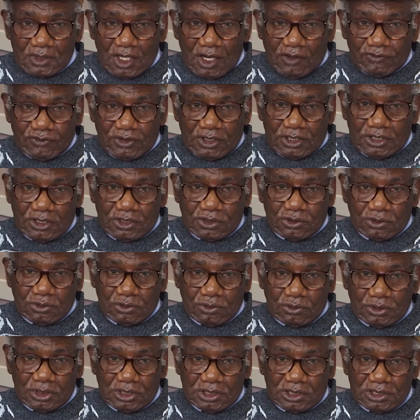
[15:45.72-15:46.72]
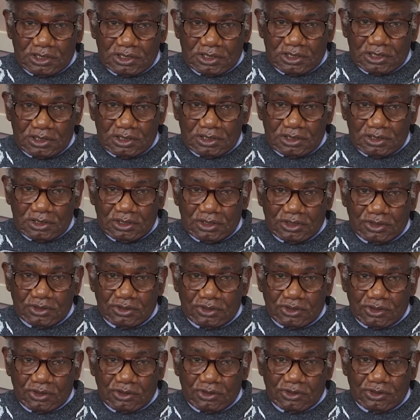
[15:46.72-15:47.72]
after the 2 weeks, the
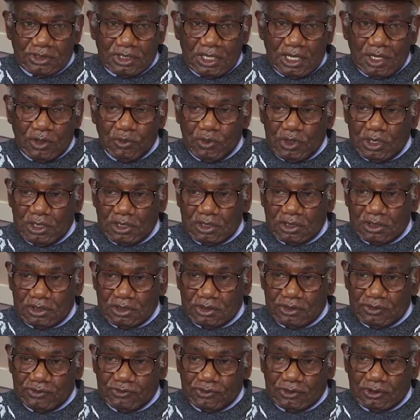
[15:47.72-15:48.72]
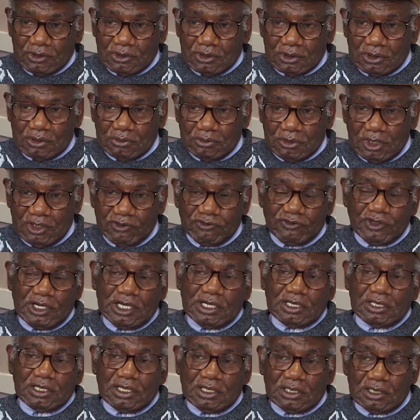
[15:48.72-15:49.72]
Thursday I went for my
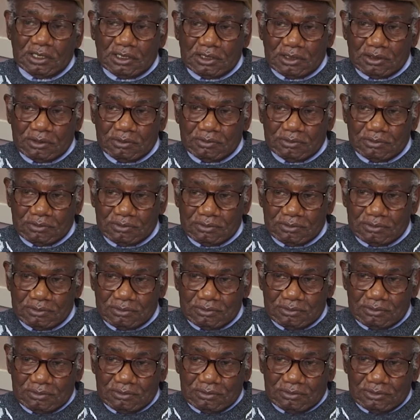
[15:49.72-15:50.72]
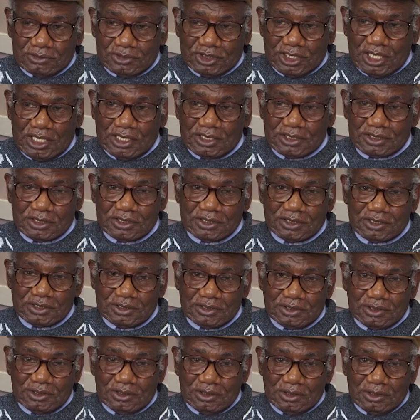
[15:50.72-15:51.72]
final test.
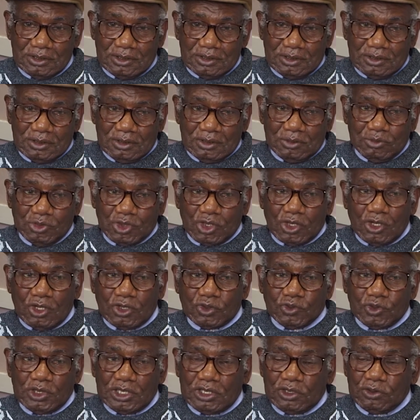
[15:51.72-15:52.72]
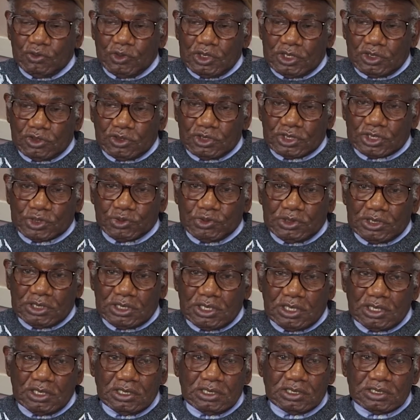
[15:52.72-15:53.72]
Because when I went to
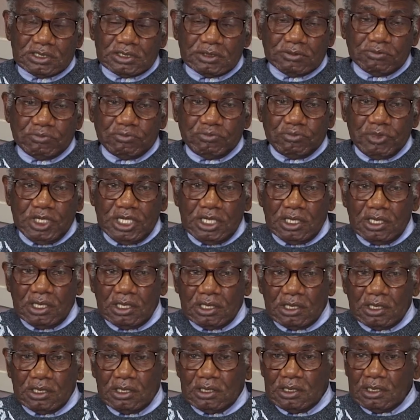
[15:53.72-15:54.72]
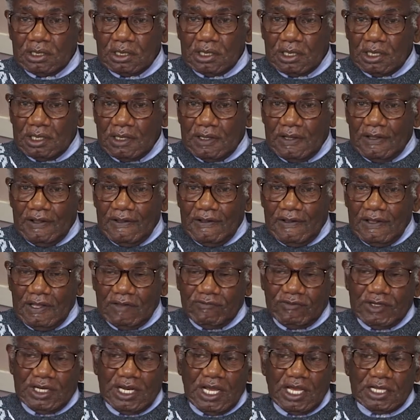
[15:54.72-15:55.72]
Swindon, it's a big,
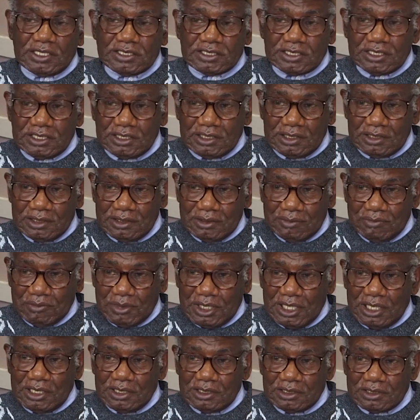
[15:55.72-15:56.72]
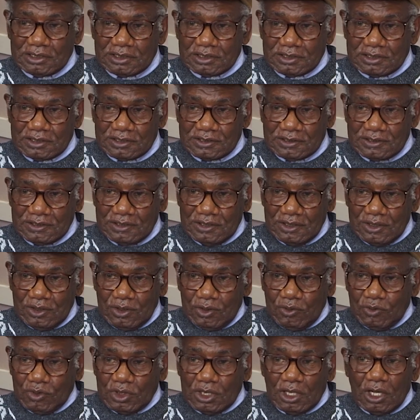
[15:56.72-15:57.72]
everlasting place.
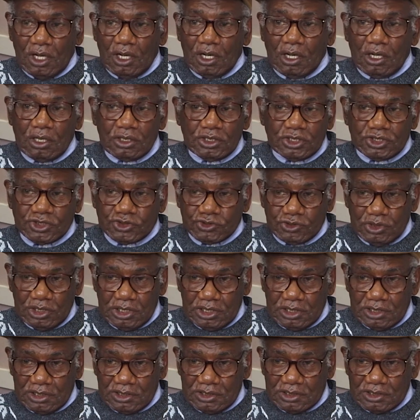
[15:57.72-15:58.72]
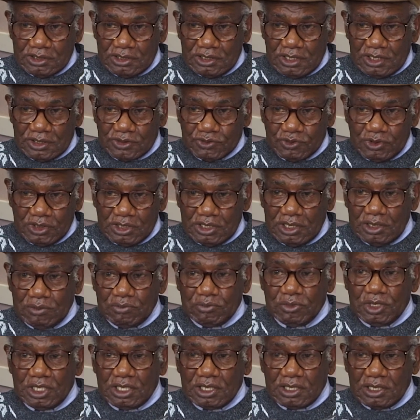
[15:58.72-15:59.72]
With all the trains, that's where they
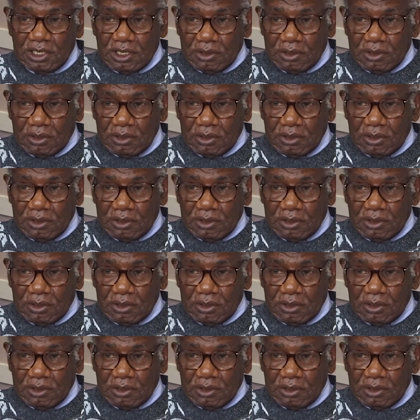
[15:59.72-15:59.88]
build